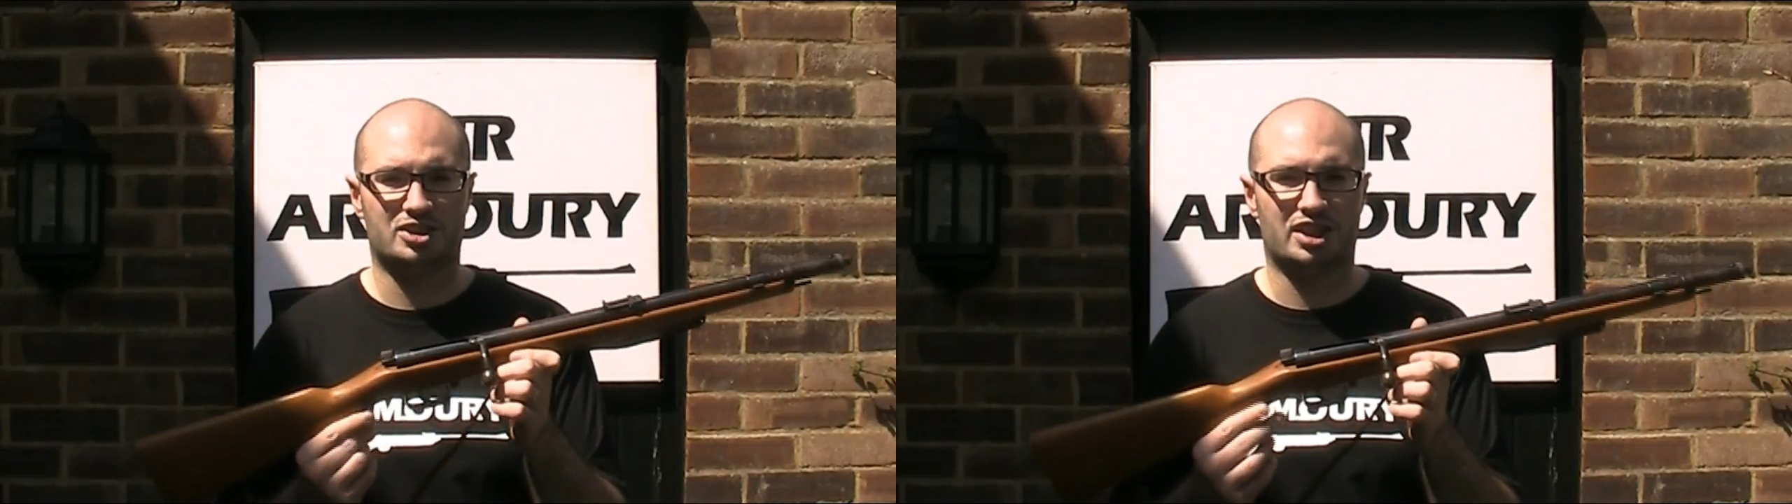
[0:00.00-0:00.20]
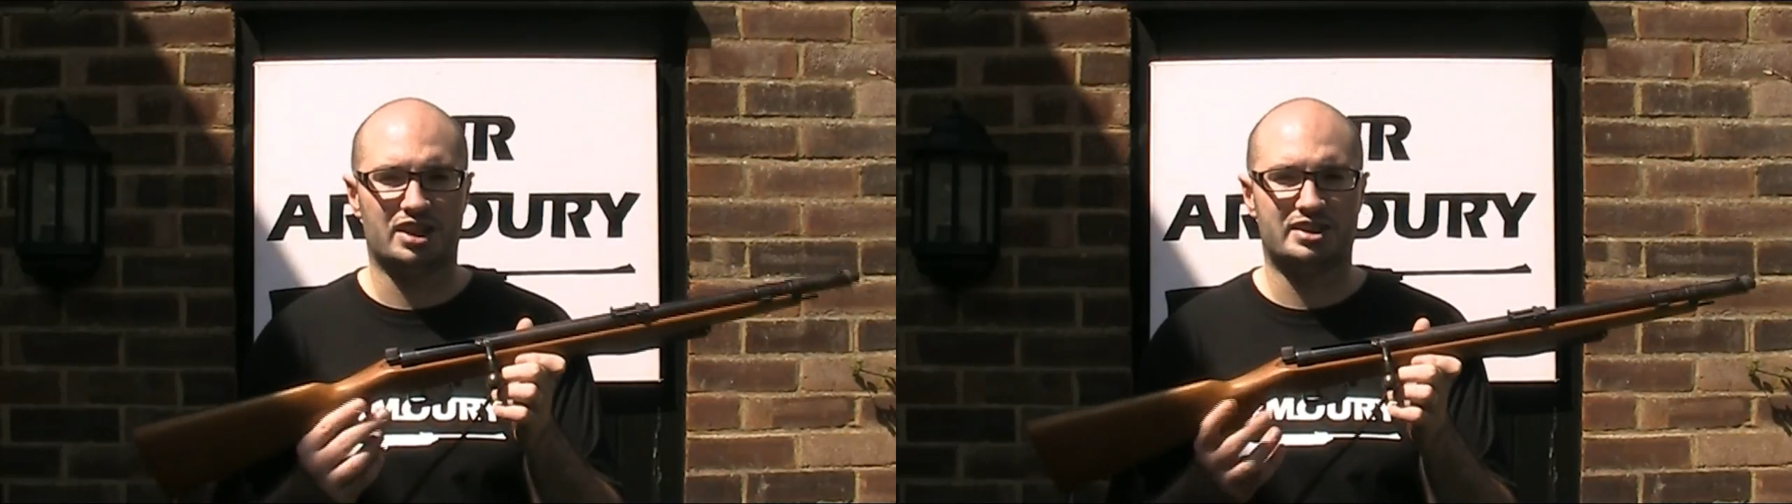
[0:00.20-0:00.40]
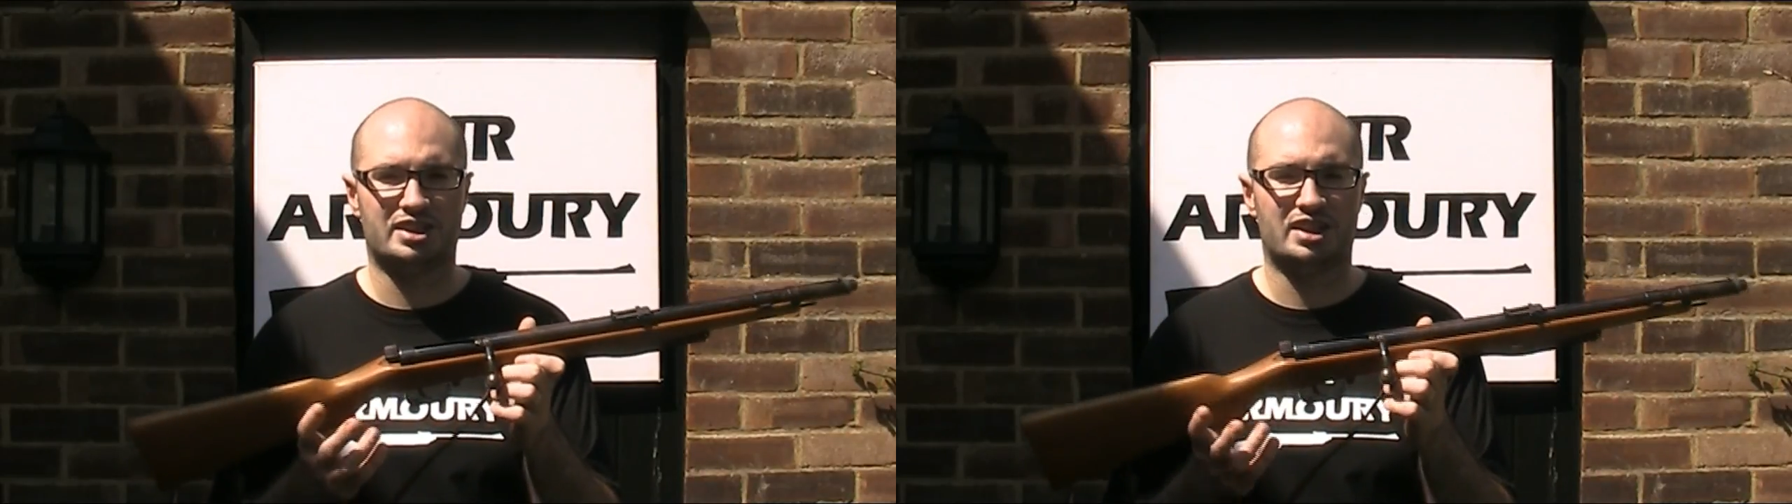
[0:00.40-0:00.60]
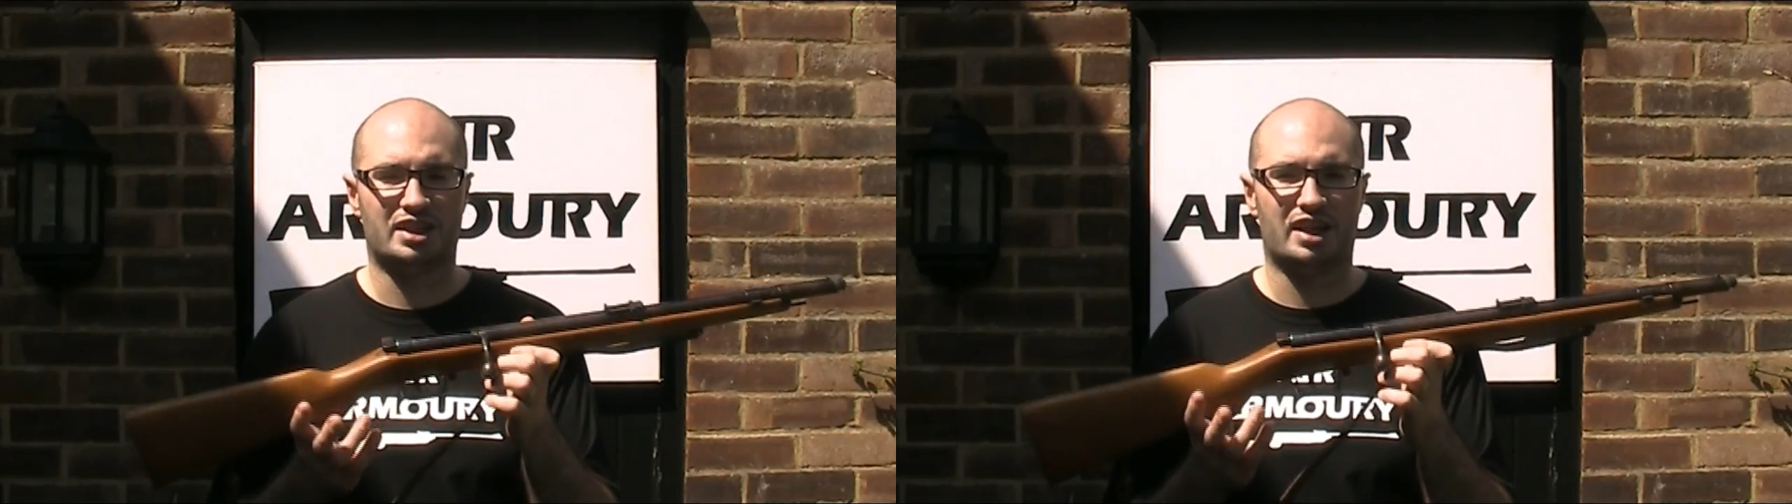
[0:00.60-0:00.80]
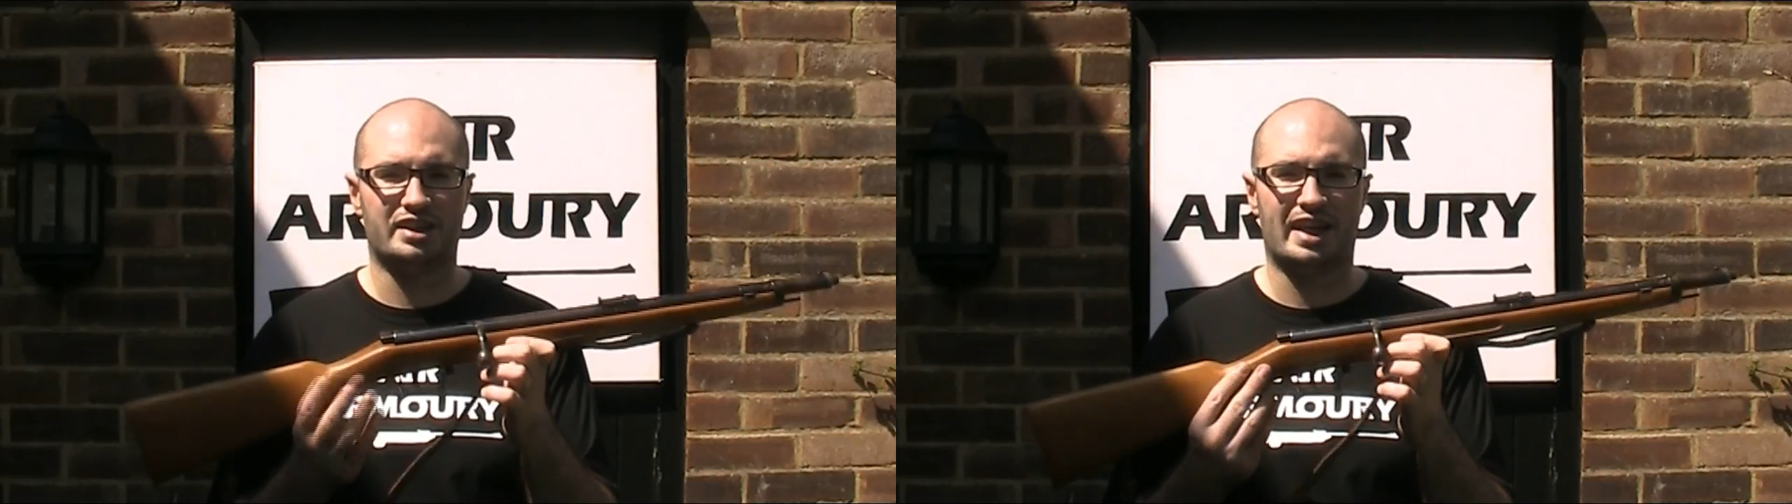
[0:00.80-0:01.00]
as
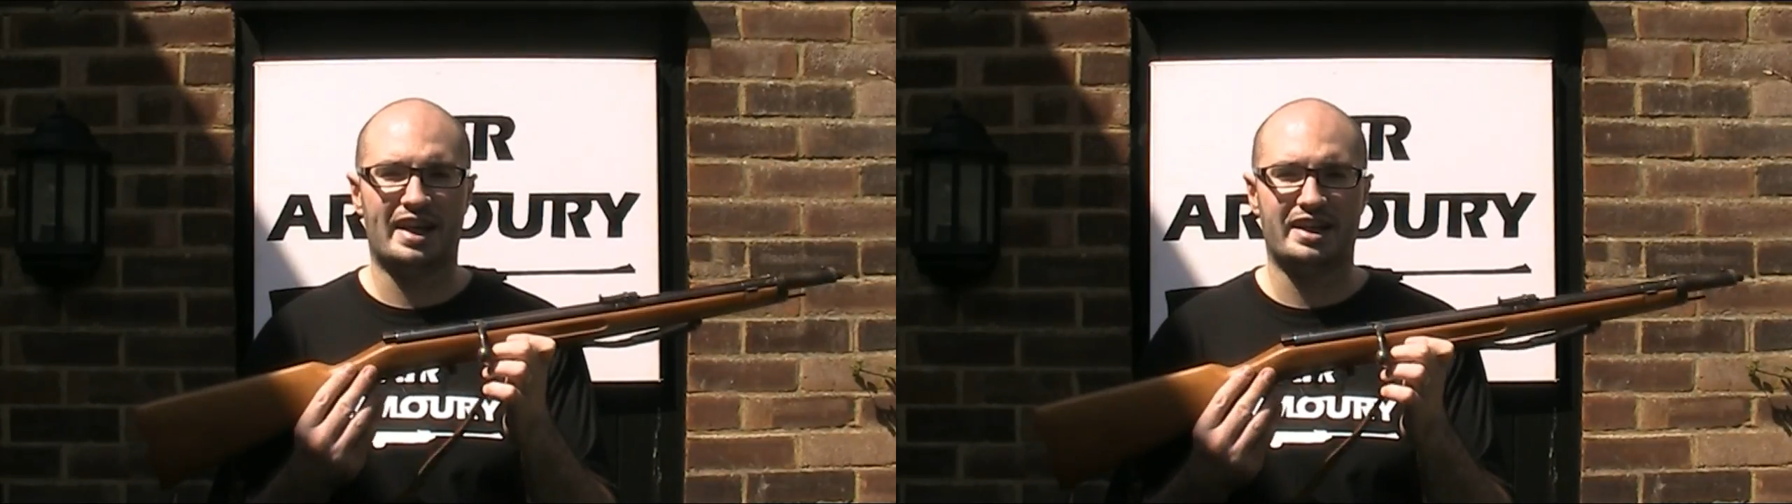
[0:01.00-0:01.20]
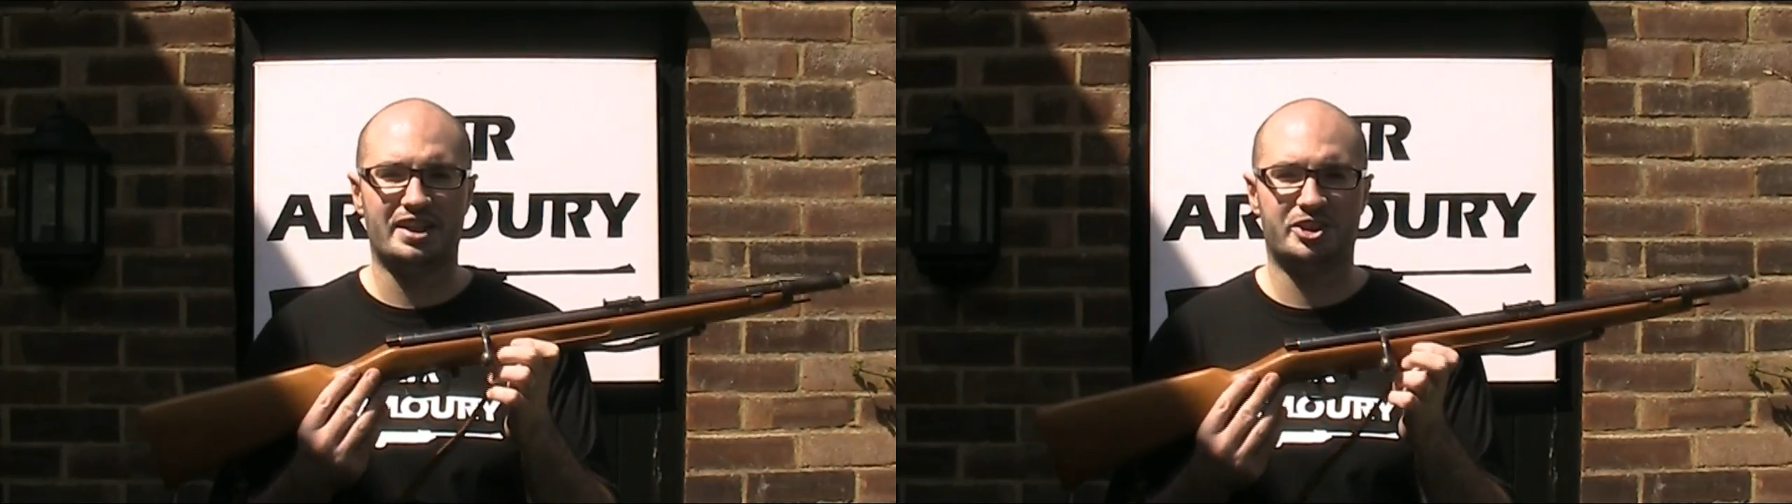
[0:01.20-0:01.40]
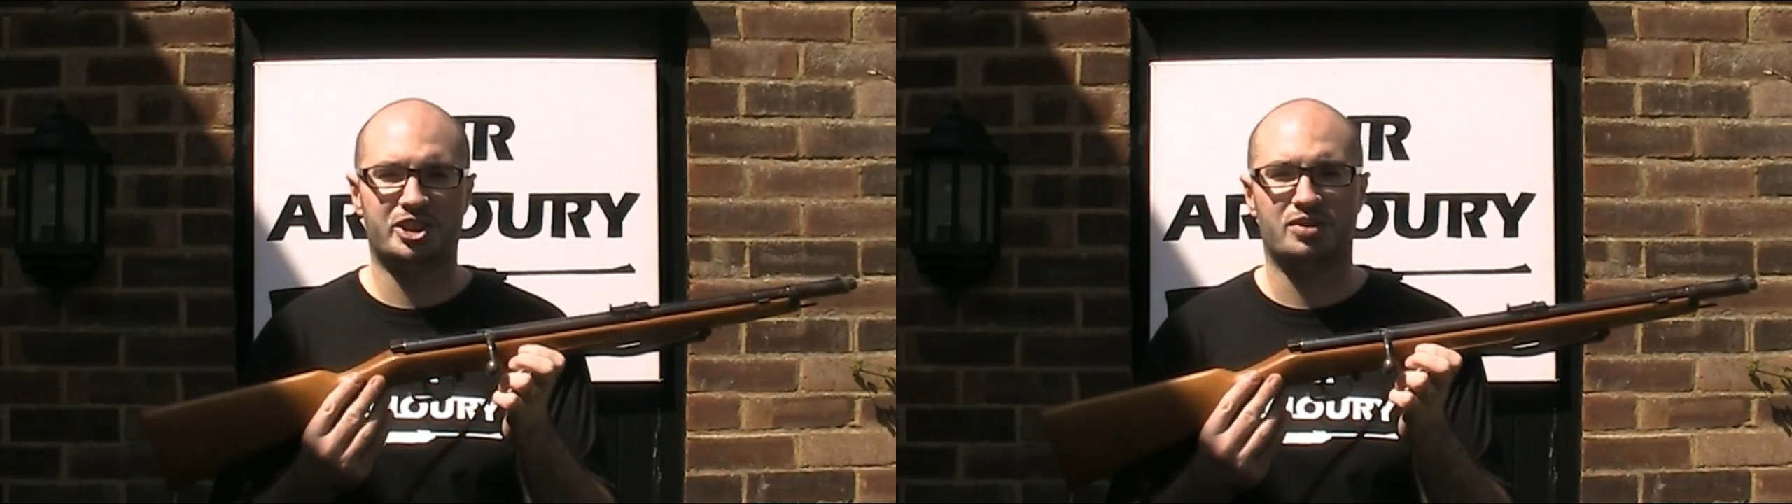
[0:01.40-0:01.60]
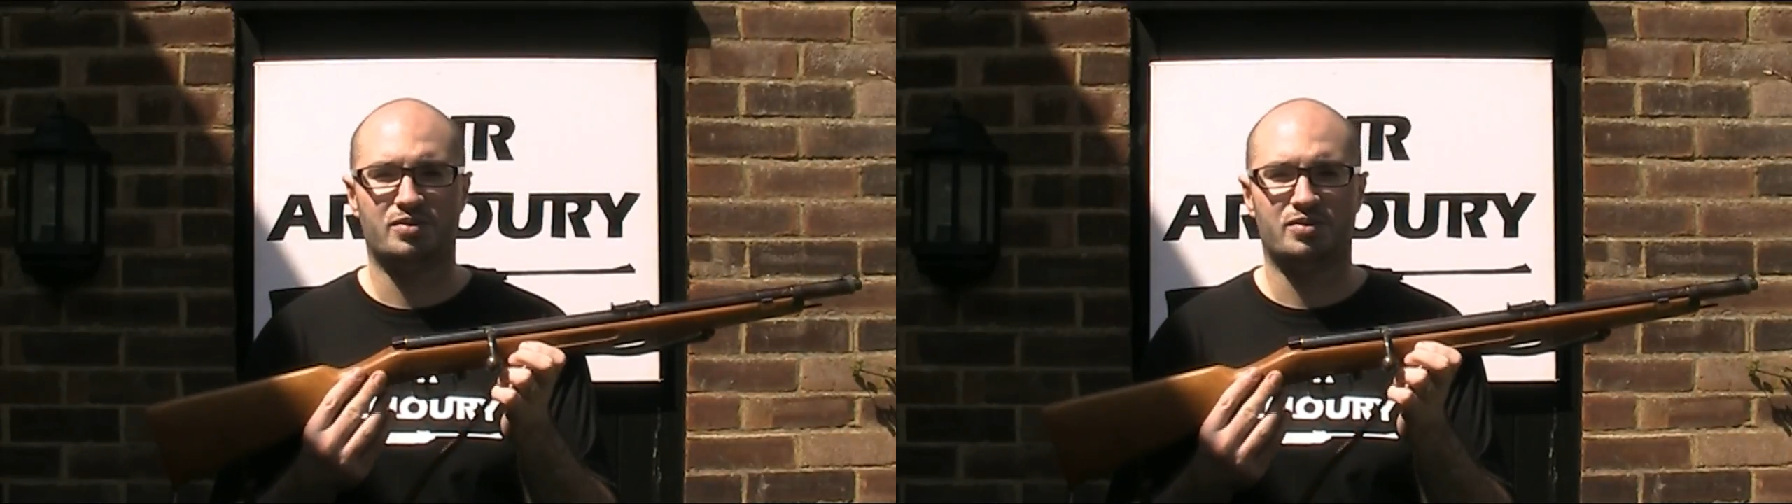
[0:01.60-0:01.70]
uh, the age,